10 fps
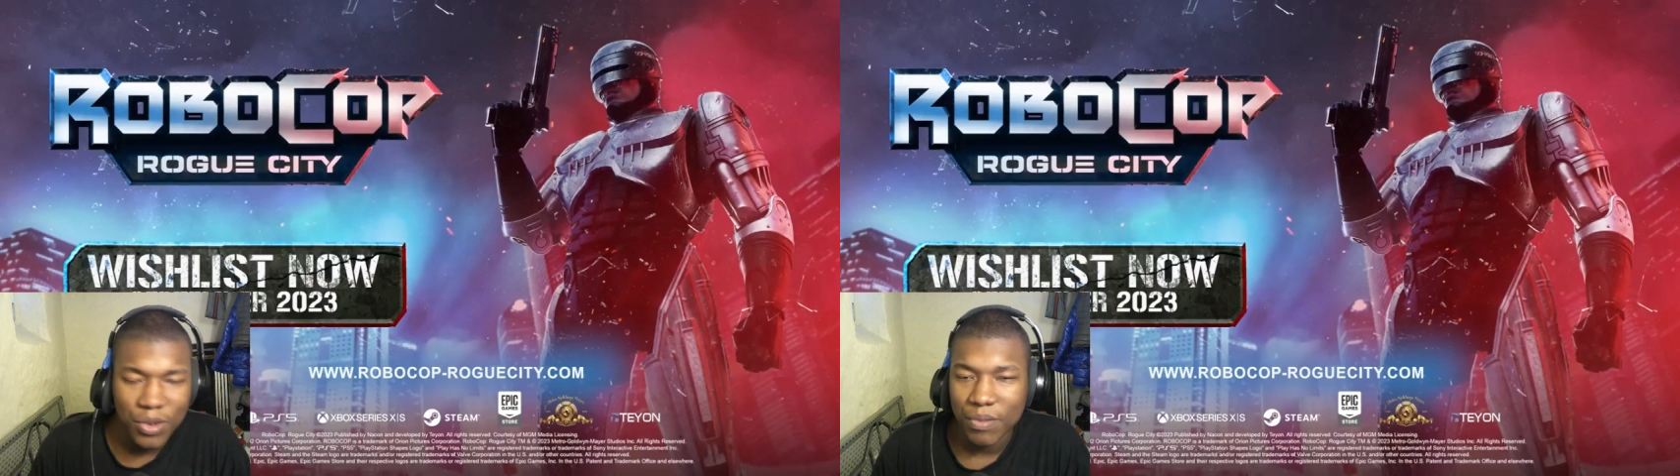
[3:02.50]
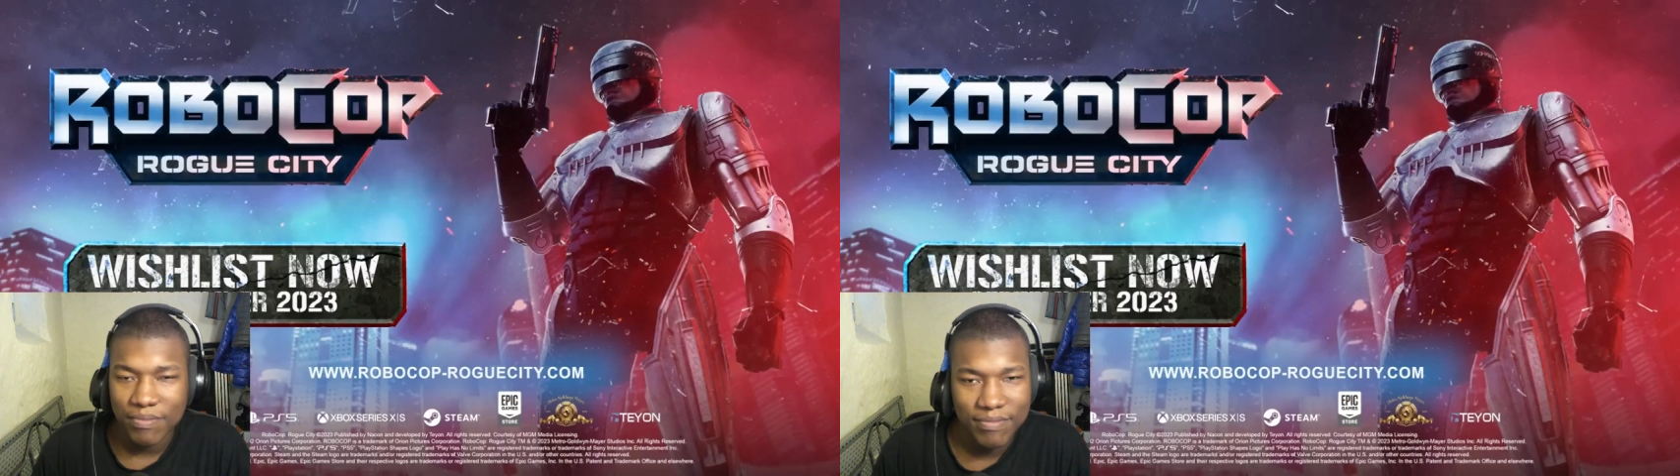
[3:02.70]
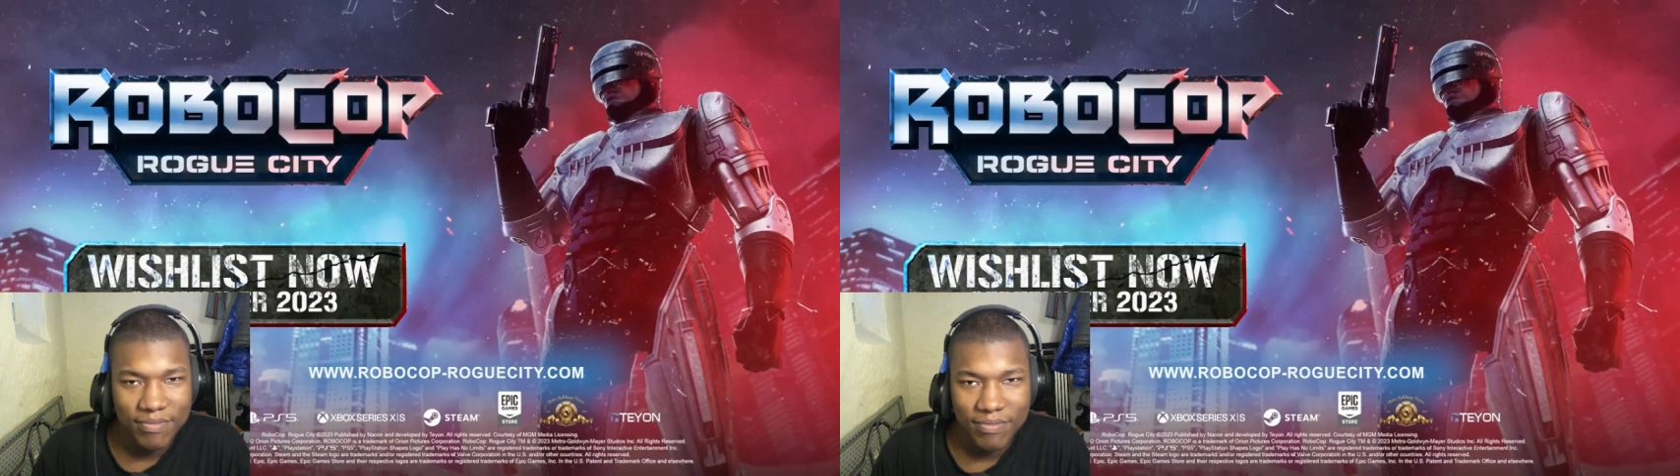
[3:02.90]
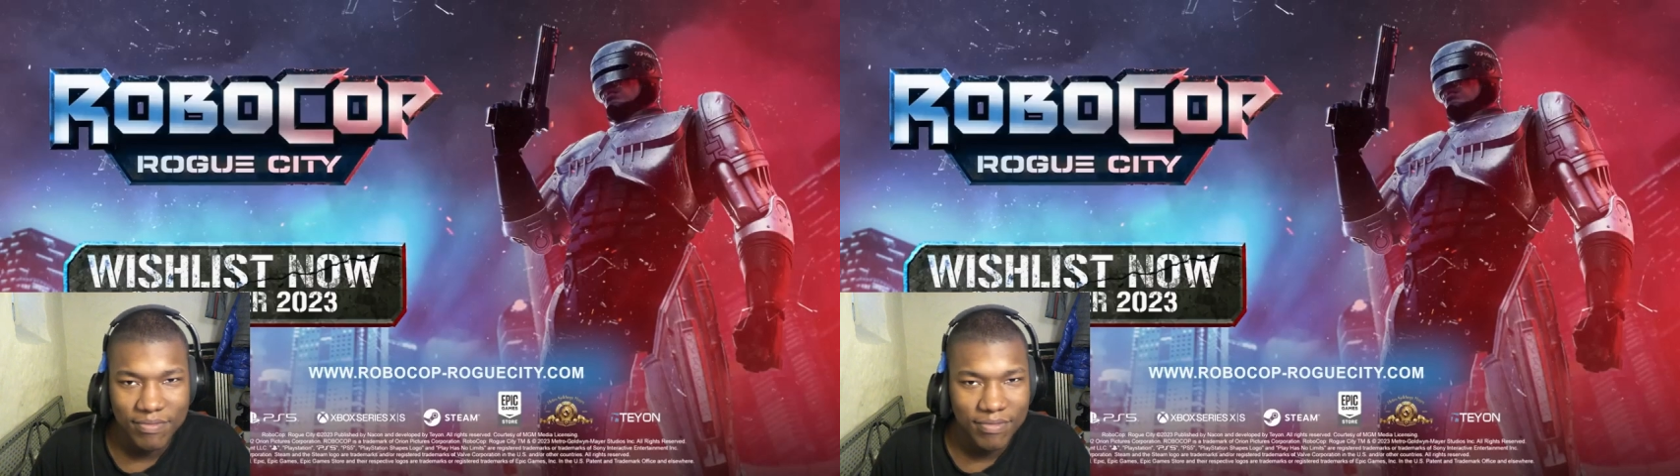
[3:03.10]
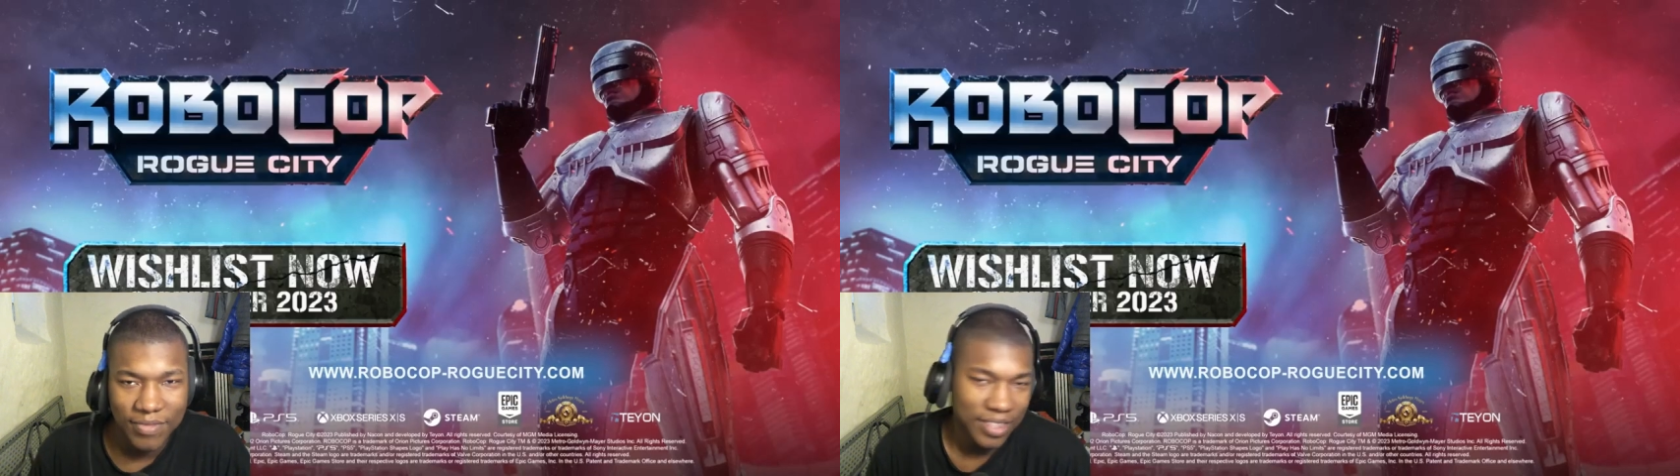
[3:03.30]
Looks cool.
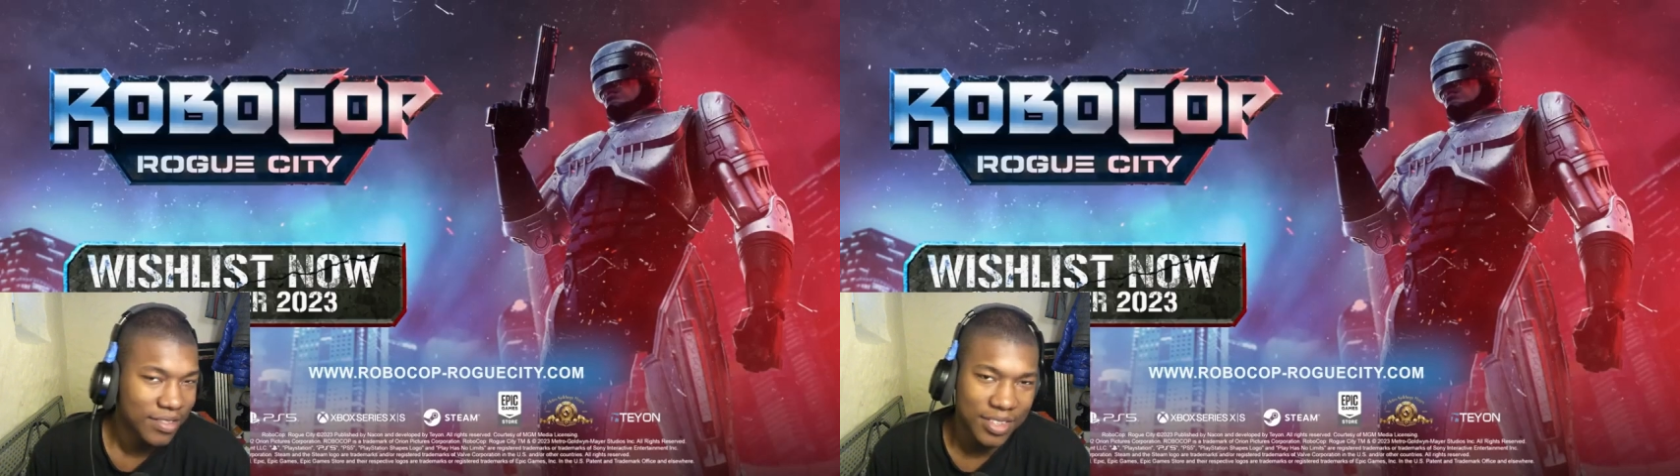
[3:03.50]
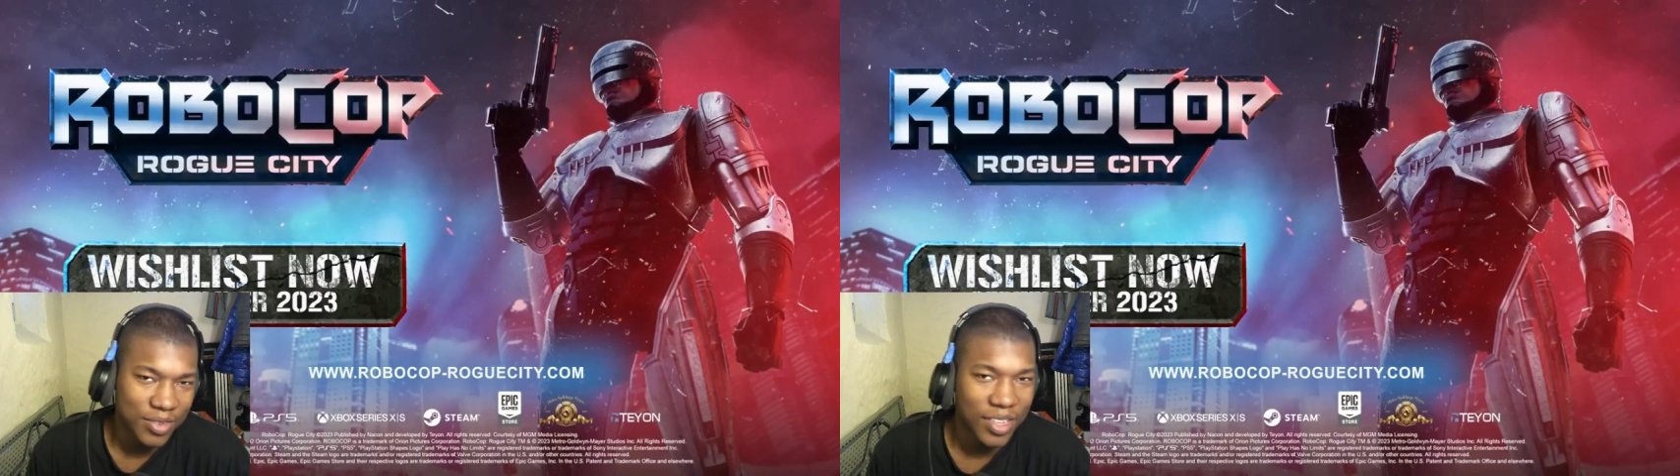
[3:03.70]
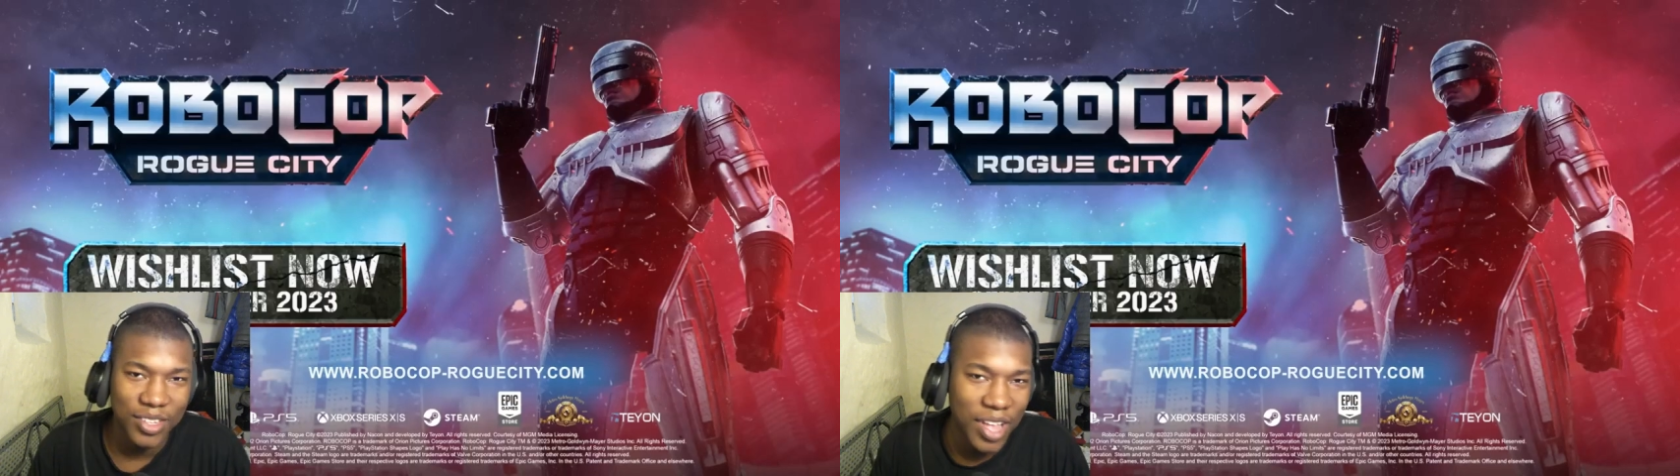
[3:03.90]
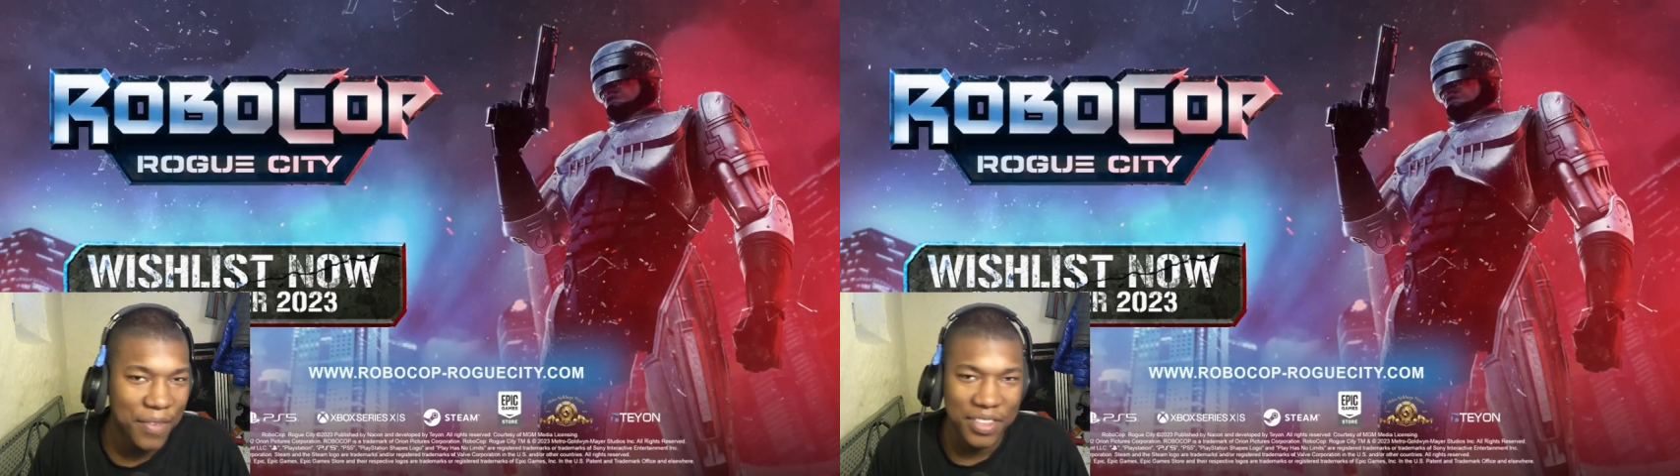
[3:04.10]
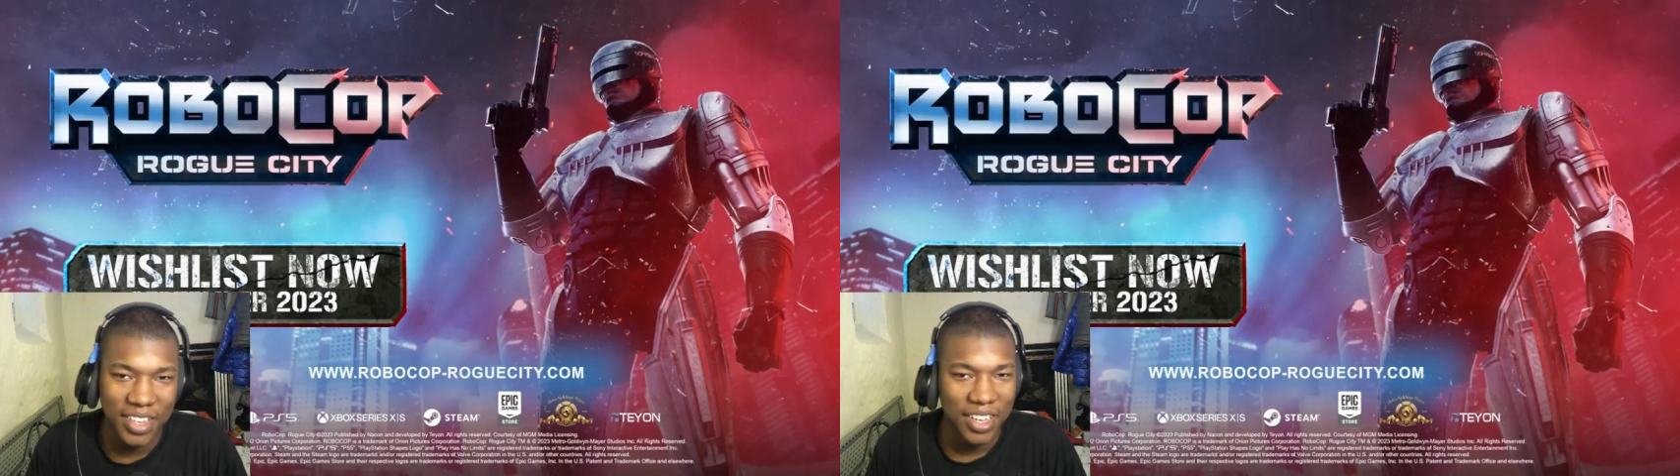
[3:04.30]
That's all I
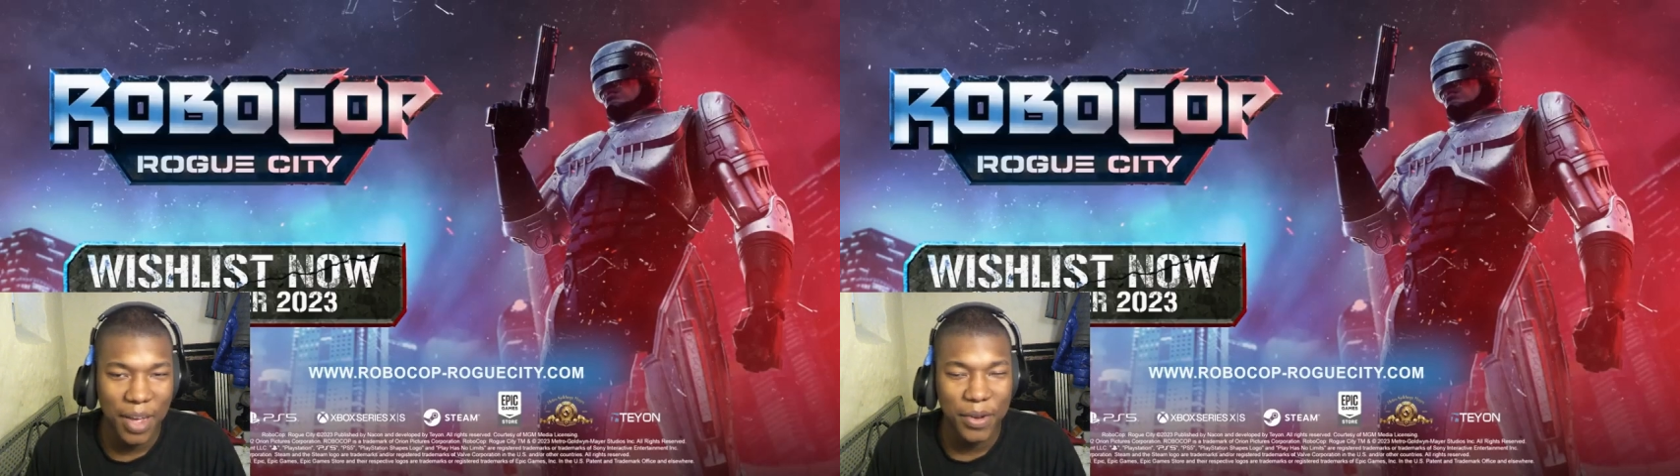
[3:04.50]
have to say.